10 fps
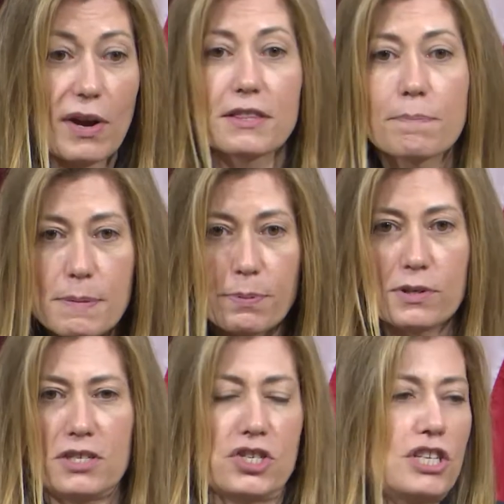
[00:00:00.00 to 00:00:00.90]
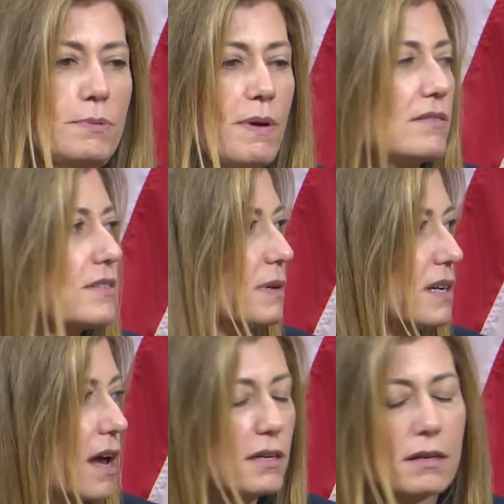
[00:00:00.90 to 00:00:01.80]
right? The people can change policy,
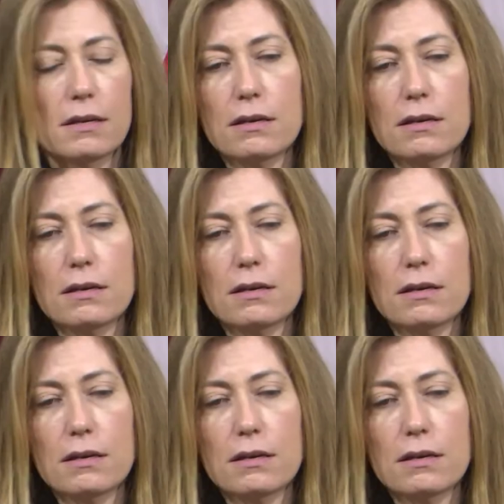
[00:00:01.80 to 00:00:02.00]
but not,